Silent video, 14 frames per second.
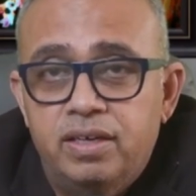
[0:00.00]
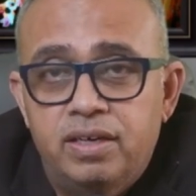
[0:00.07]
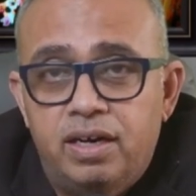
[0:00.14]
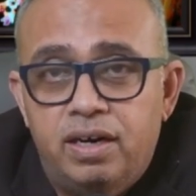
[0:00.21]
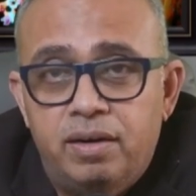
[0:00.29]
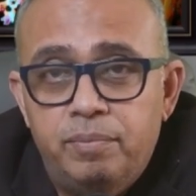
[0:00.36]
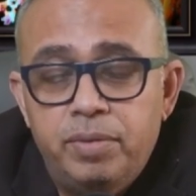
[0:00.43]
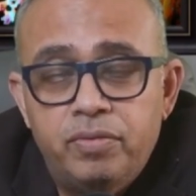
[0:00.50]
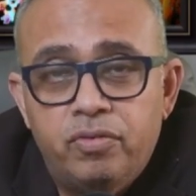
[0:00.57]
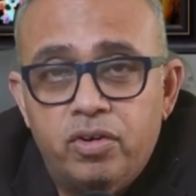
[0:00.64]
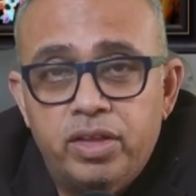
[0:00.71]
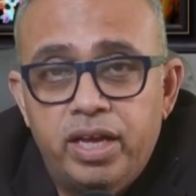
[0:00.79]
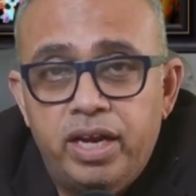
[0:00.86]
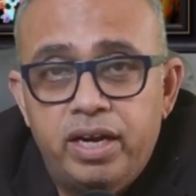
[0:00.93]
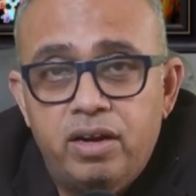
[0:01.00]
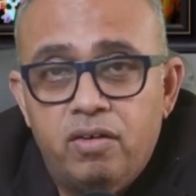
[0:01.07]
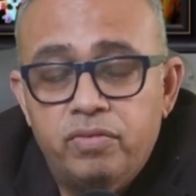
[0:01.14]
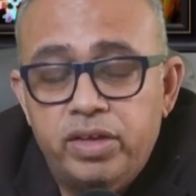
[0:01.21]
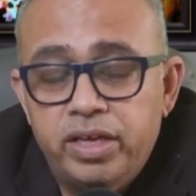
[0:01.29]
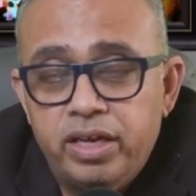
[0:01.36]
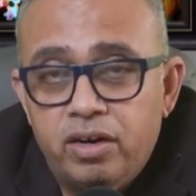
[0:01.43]
Uh, before the end of
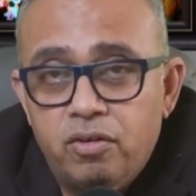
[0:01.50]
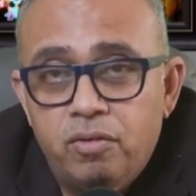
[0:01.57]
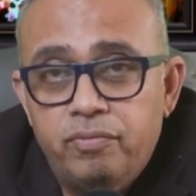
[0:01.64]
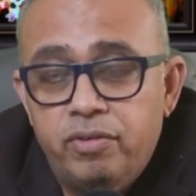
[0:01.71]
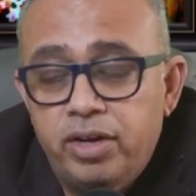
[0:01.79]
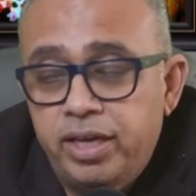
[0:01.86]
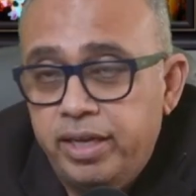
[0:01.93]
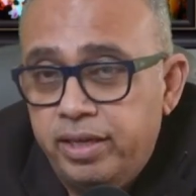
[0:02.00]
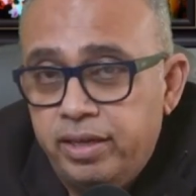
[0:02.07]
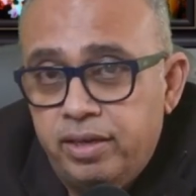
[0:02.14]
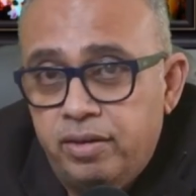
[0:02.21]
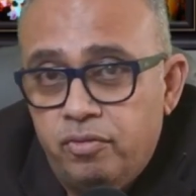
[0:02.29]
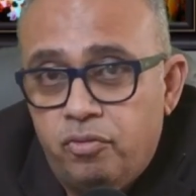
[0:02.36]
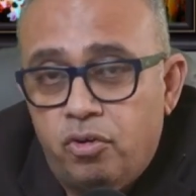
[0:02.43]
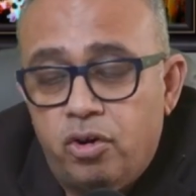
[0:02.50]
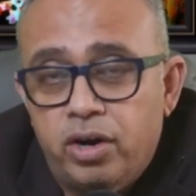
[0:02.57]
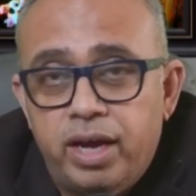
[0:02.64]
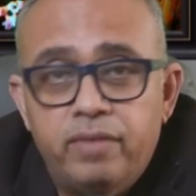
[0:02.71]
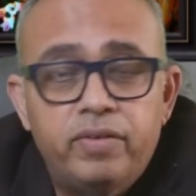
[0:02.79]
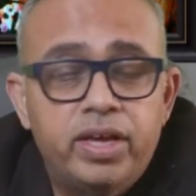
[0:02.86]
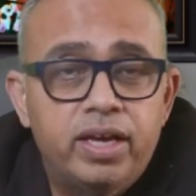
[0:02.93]
the year, hopefully, for
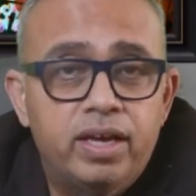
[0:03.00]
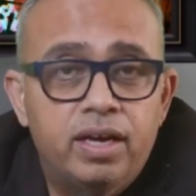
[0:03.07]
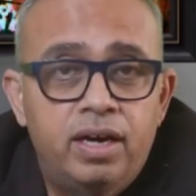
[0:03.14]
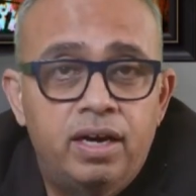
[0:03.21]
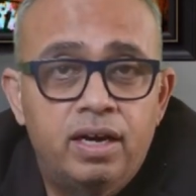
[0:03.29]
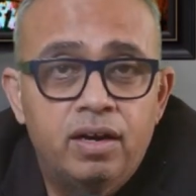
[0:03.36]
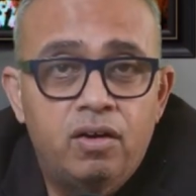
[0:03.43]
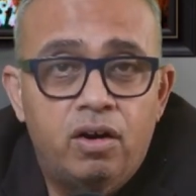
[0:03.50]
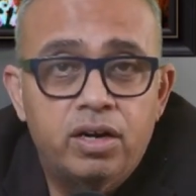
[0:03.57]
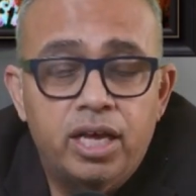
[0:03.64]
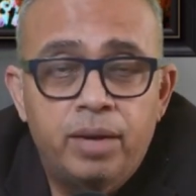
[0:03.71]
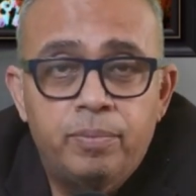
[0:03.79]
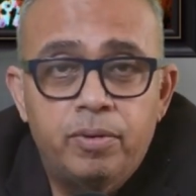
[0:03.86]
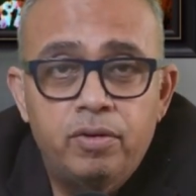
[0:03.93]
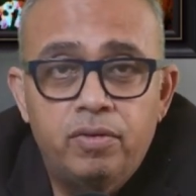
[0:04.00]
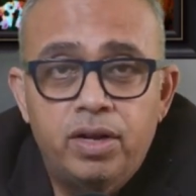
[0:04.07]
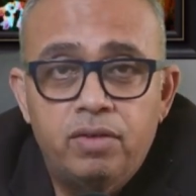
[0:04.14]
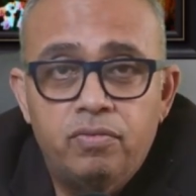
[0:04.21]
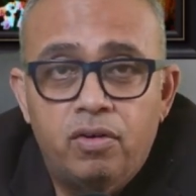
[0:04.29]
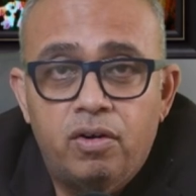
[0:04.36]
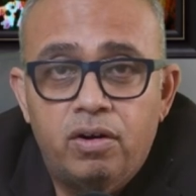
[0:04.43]
having uh, got approval
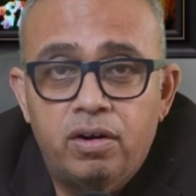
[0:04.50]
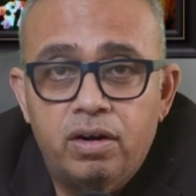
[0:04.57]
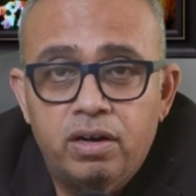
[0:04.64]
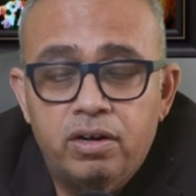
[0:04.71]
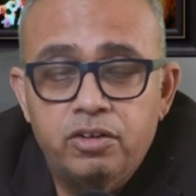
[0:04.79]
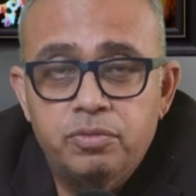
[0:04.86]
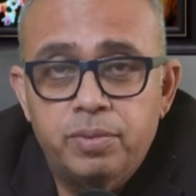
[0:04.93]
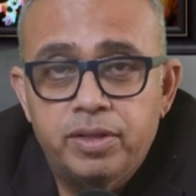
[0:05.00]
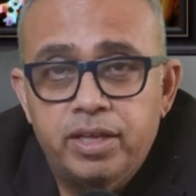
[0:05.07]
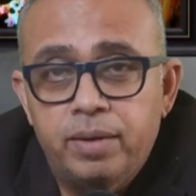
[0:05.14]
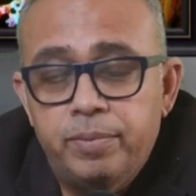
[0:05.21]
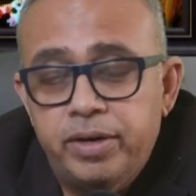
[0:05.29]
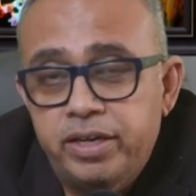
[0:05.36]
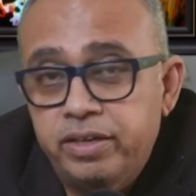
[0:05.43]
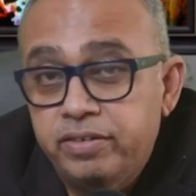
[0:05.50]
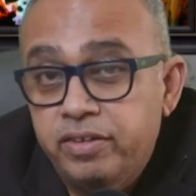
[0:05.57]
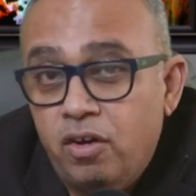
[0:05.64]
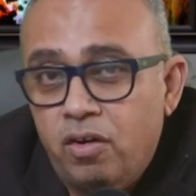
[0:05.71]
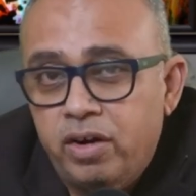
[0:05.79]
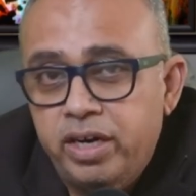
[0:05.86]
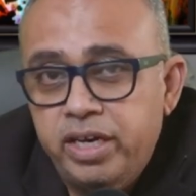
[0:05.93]
for CRISPR therapeutics. They
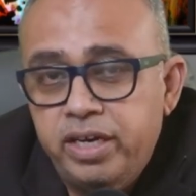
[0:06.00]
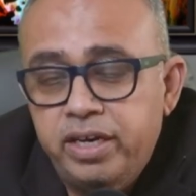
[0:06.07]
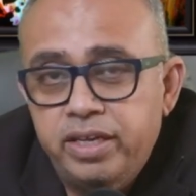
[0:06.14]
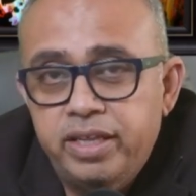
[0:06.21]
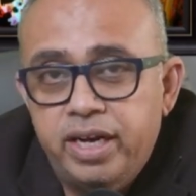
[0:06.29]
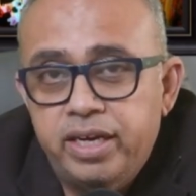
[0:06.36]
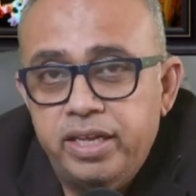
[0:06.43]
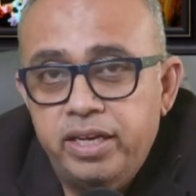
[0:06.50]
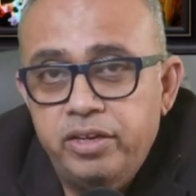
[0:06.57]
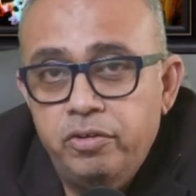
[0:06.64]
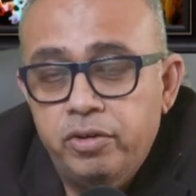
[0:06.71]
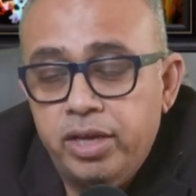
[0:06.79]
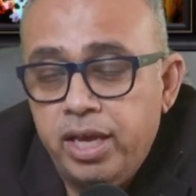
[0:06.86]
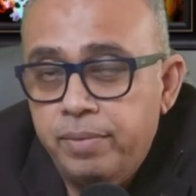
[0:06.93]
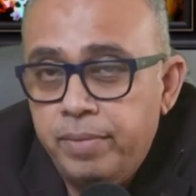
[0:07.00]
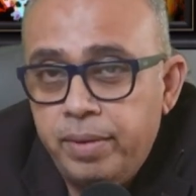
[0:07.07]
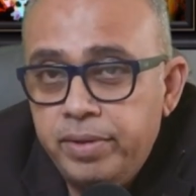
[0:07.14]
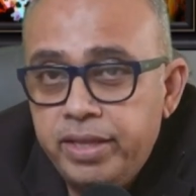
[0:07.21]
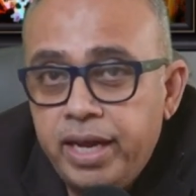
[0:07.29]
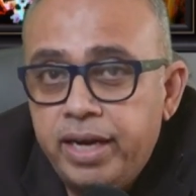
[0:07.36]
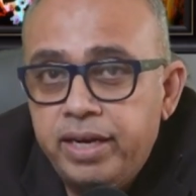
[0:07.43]
already did that in UK. Maybe
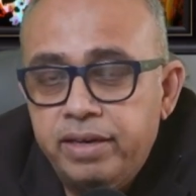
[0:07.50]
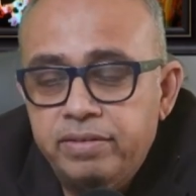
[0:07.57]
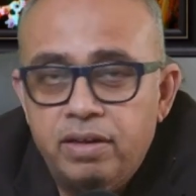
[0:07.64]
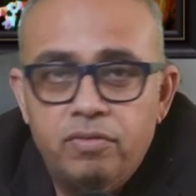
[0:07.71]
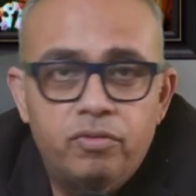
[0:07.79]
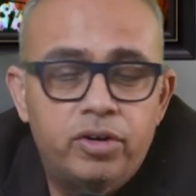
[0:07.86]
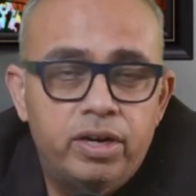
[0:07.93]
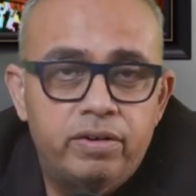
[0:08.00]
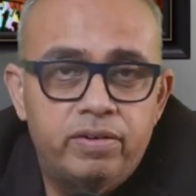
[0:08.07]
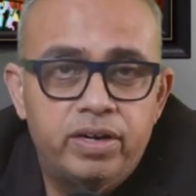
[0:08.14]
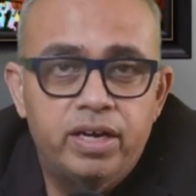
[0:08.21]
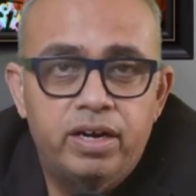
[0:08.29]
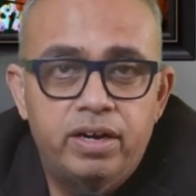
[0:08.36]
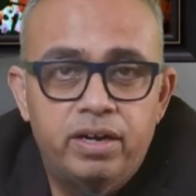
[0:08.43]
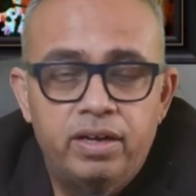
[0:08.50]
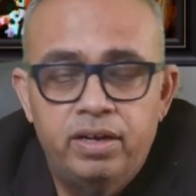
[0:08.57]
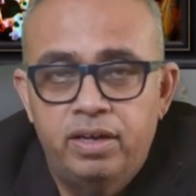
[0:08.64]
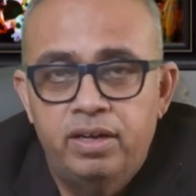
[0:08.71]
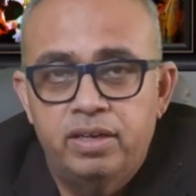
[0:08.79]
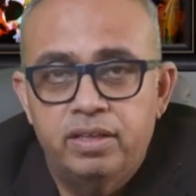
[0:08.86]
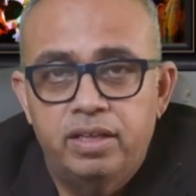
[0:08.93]
that itself would have triggered
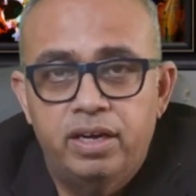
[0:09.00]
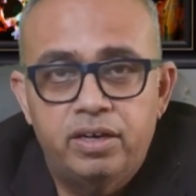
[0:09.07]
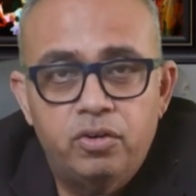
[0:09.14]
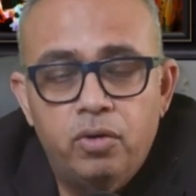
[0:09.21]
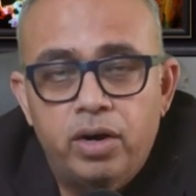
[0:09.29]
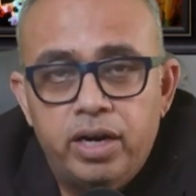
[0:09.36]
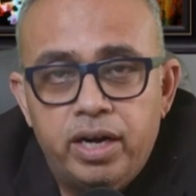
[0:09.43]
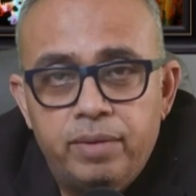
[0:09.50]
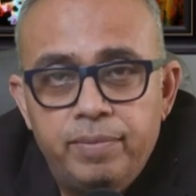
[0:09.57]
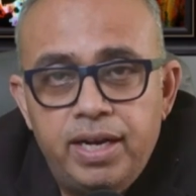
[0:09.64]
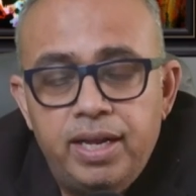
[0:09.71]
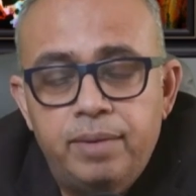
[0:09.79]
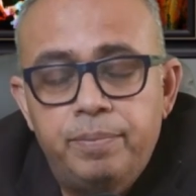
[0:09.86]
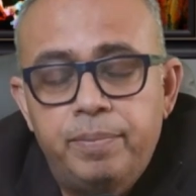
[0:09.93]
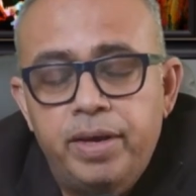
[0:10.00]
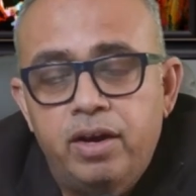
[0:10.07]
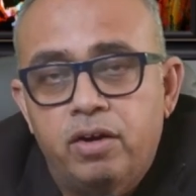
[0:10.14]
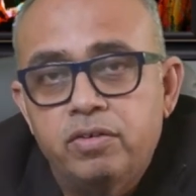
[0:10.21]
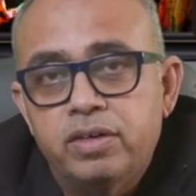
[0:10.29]
the 200 million payout.